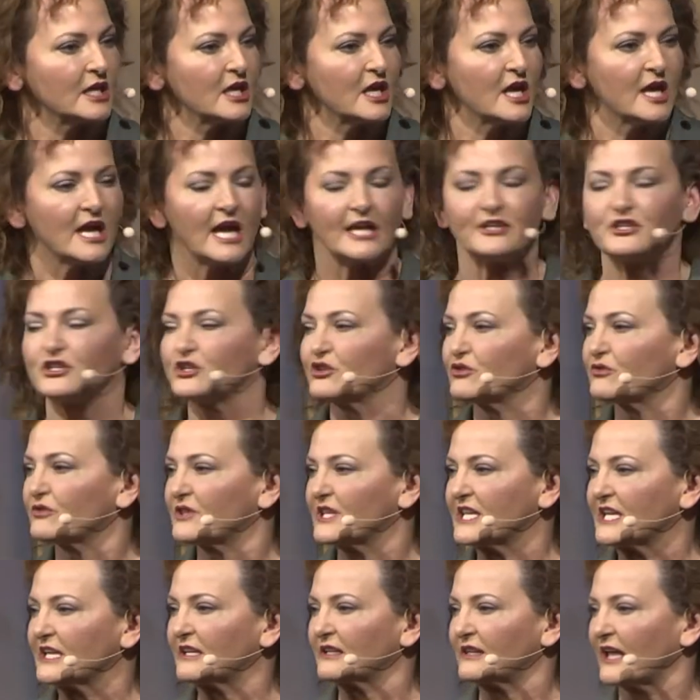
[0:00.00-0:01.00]
And do you
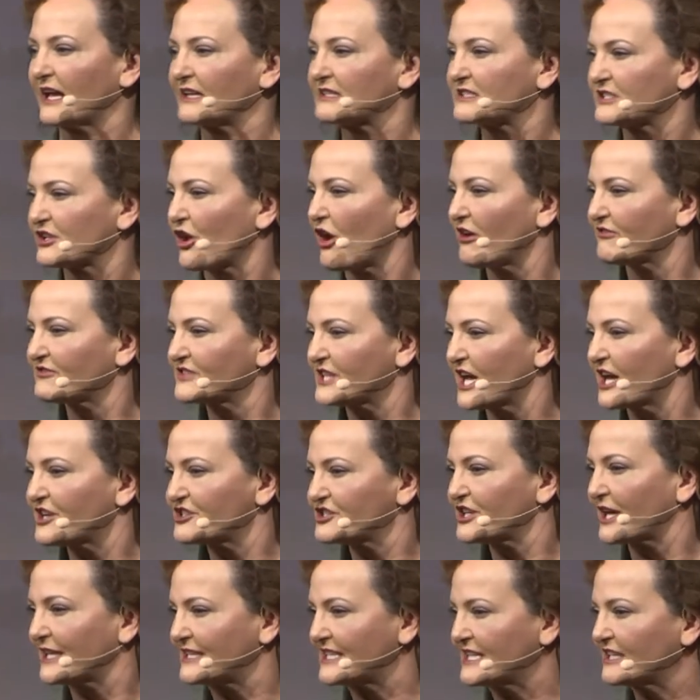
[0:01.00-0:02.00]
think that soft touch
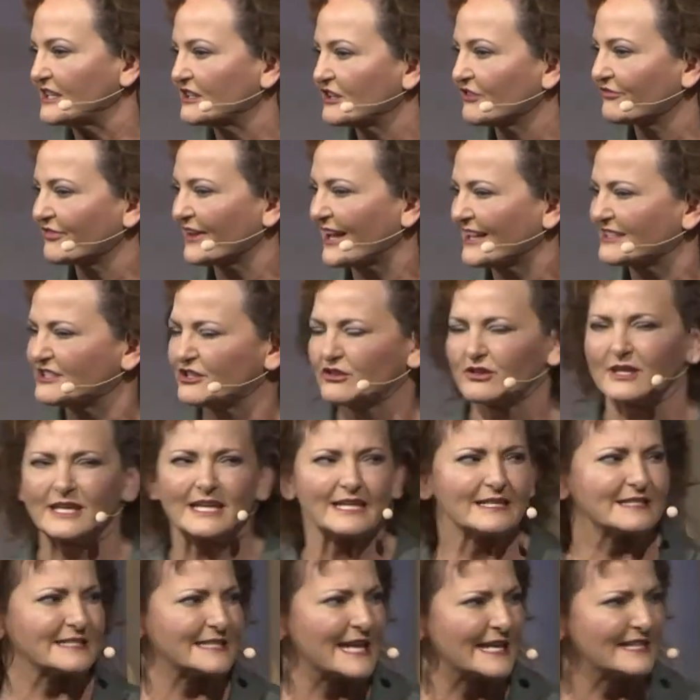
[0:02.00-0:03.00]
I needed to fly, do you think it
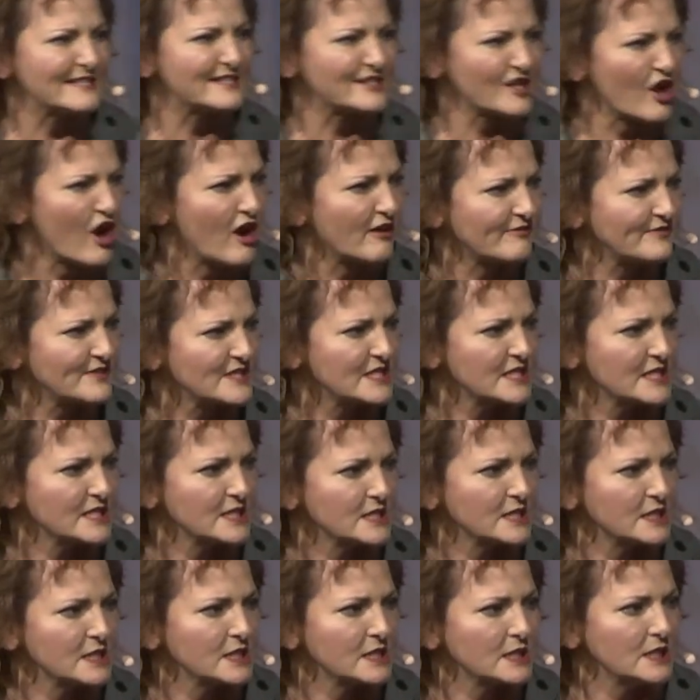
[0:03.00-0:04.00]
stayed soft?
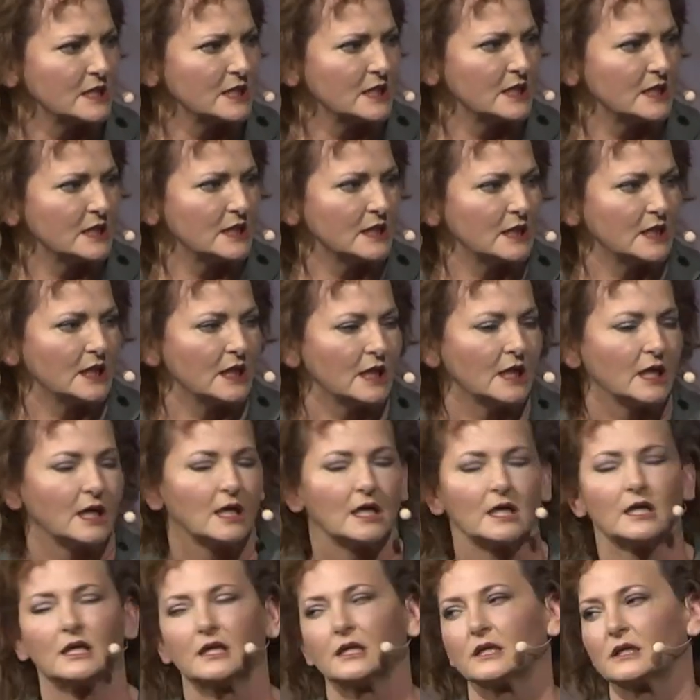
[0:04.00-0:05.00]

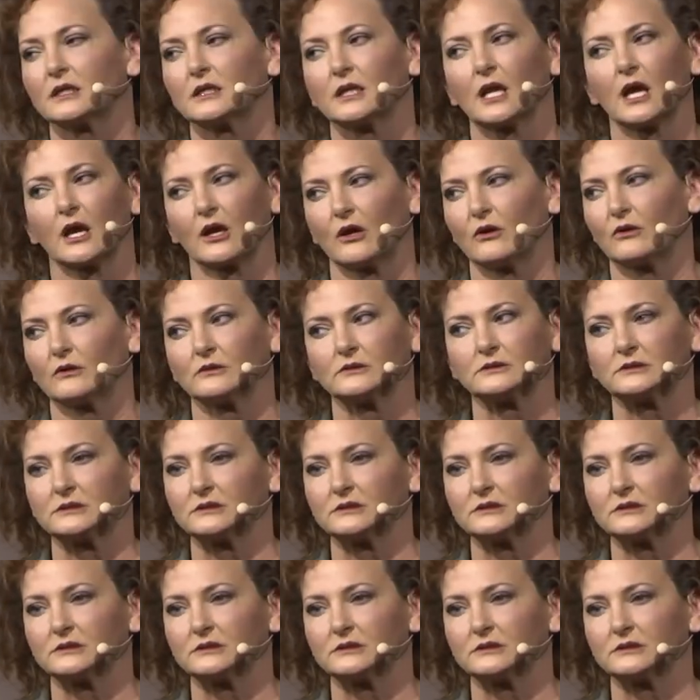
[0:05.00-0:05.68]
No.